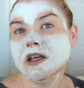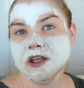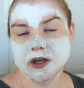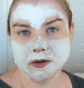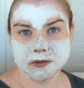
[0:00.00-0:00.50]

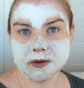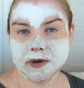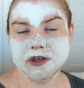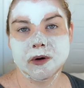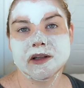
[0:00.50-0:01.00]
you know,
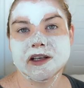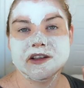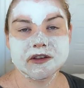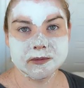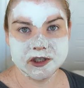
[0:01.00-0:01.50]
three
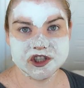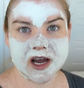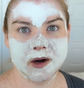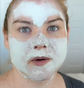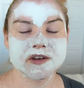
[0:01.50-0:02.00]
toilets, three
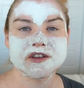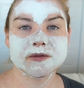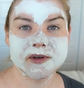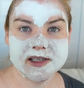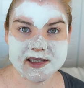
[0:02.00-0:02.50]
showers,
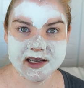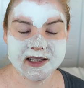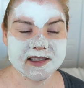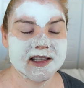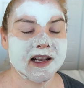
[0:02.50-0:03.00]
three
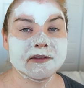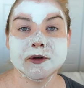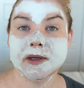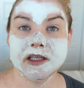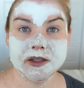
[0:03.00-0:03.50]
sinks that
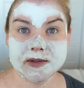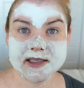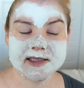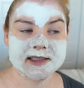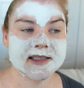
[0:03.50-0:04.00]
everybody
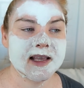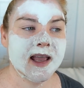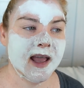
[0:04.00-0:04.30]
uses.